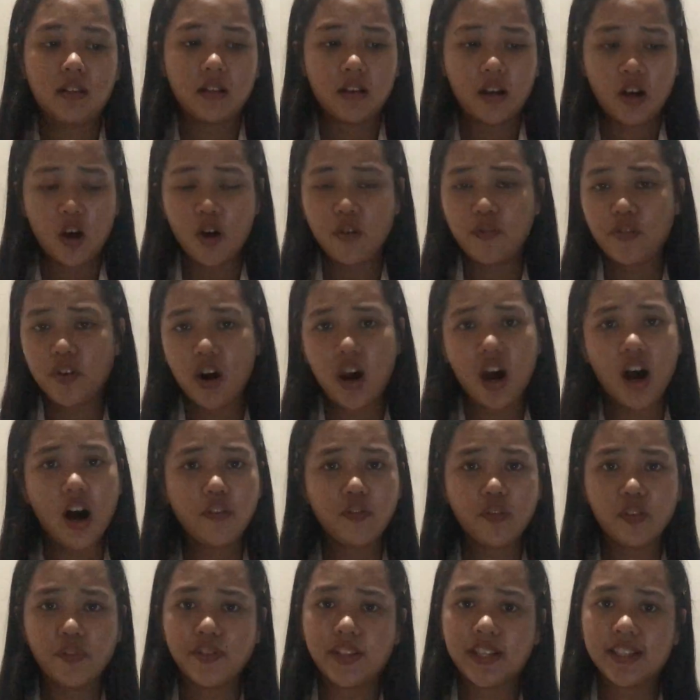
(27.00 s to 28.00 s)
Over half
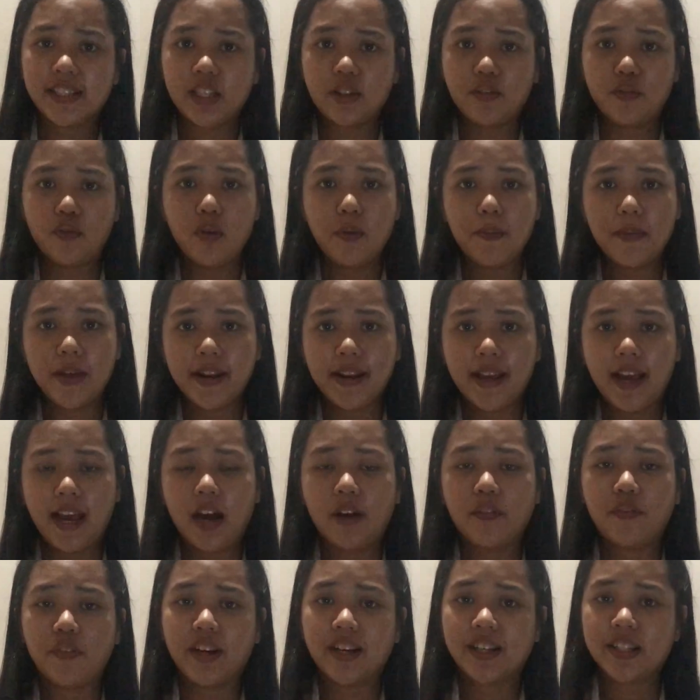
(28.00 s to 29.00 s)
of Native women have
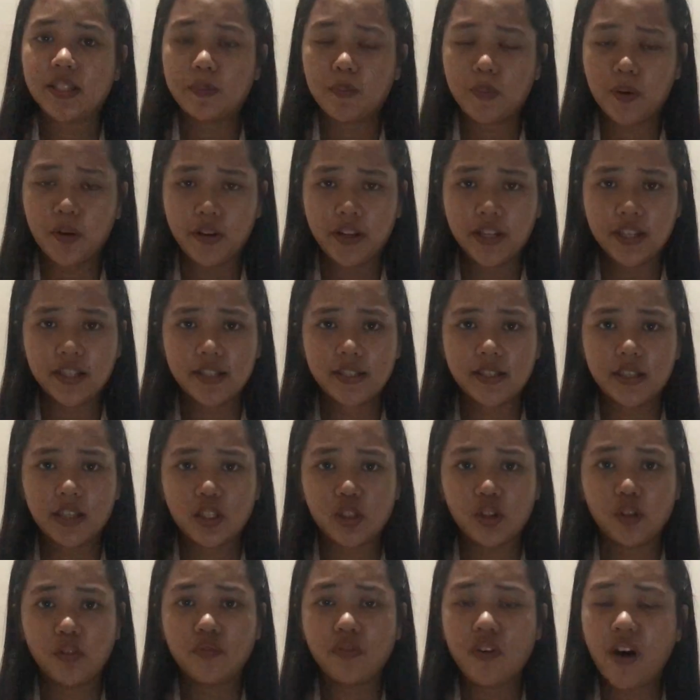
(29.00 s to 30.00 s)
experienced
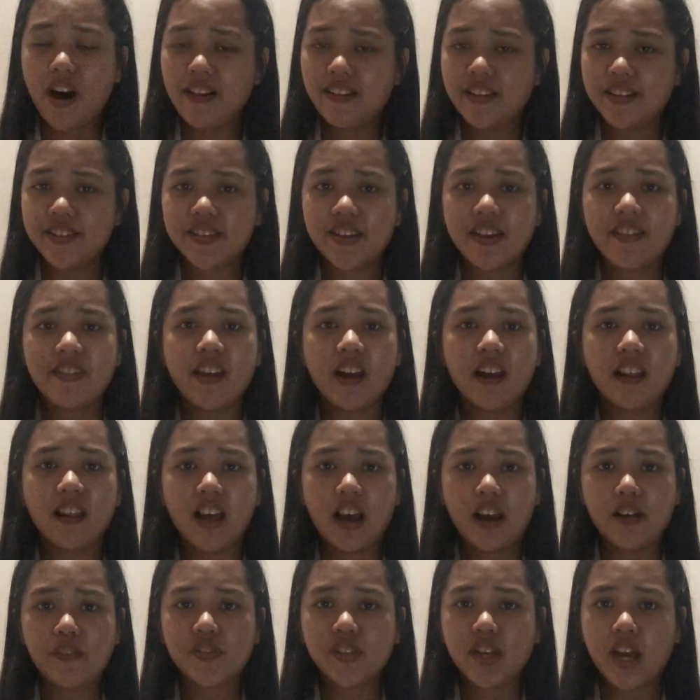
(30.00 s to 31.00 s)
sexual violence in their
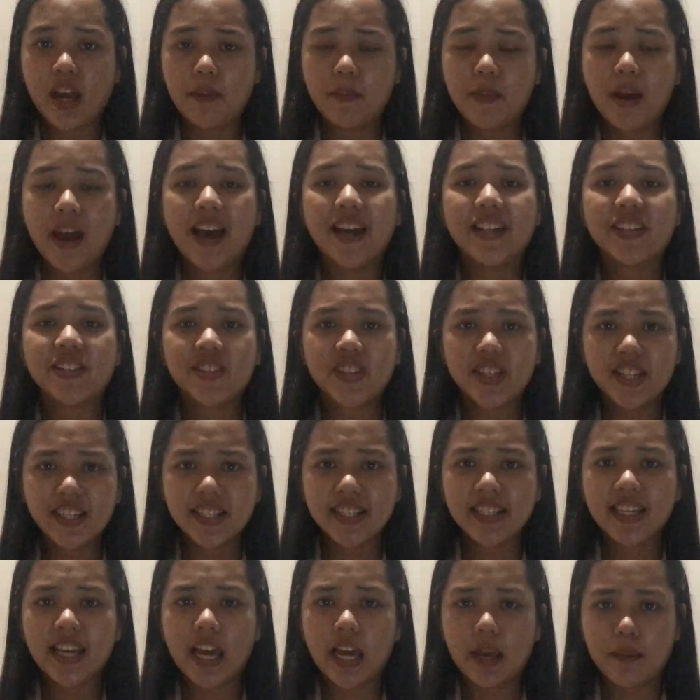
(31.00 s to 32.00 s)
lifetime, and
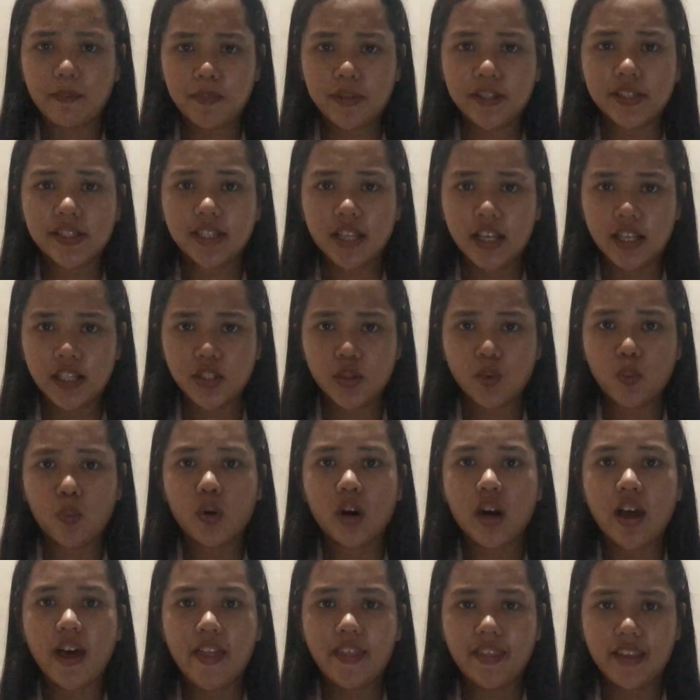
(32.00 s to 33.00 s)
38% were
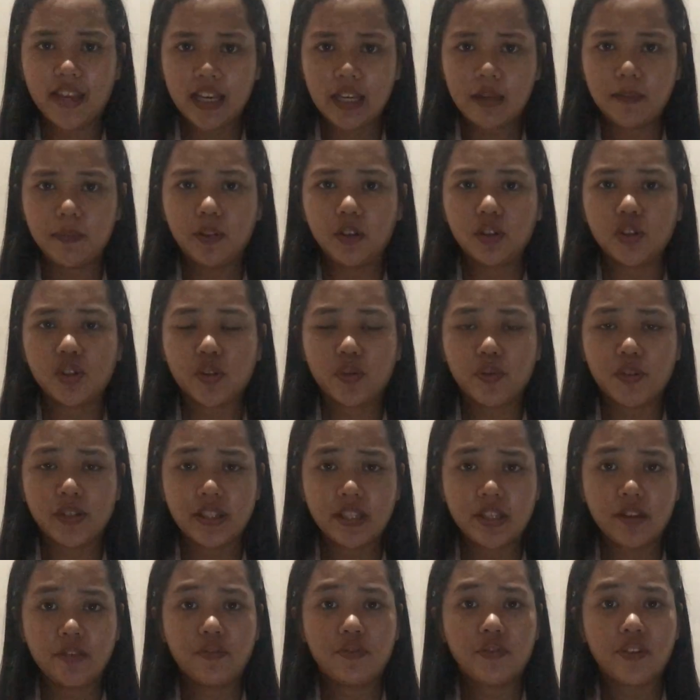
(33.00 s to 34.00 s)
unable to
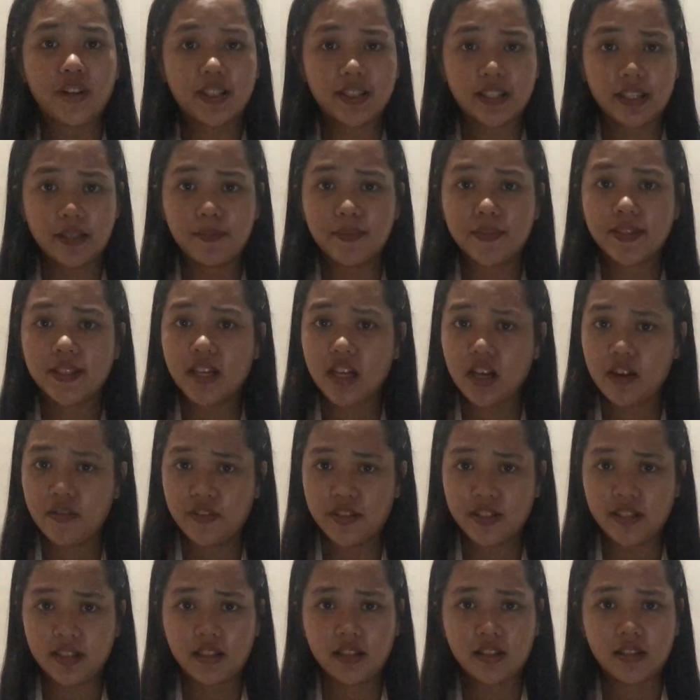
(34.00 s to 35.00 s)
receive victim
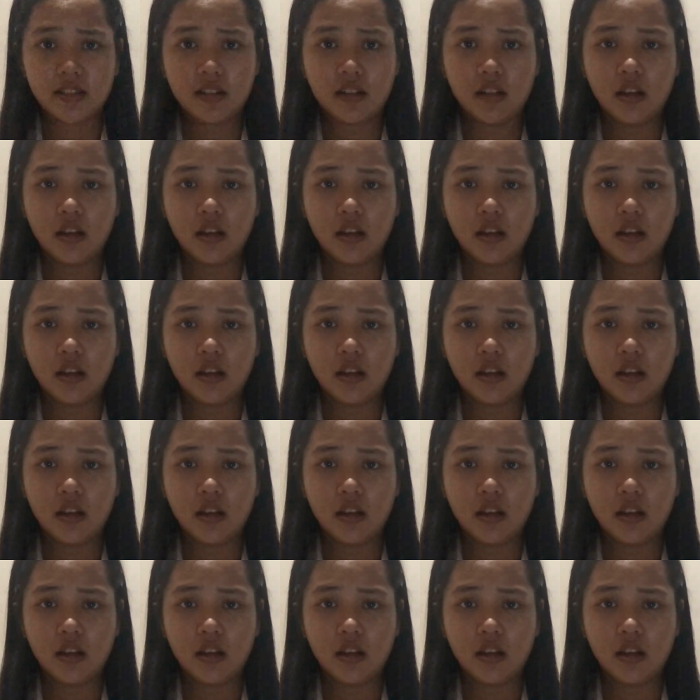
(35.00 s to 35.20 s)
services.